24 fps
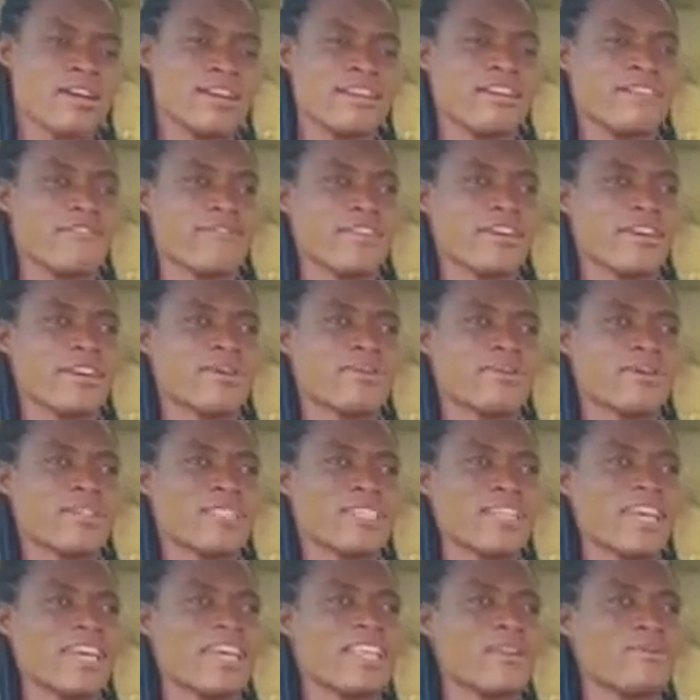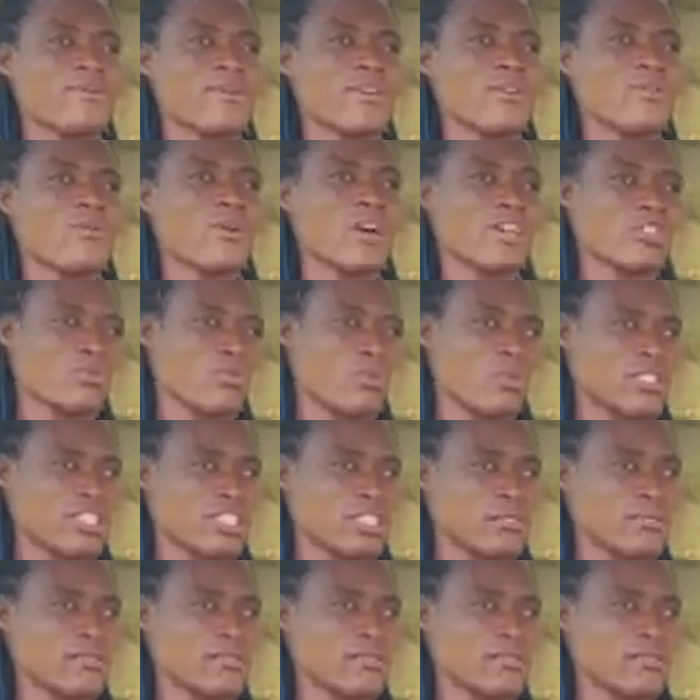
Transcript: The Farin Water, anybody who has watched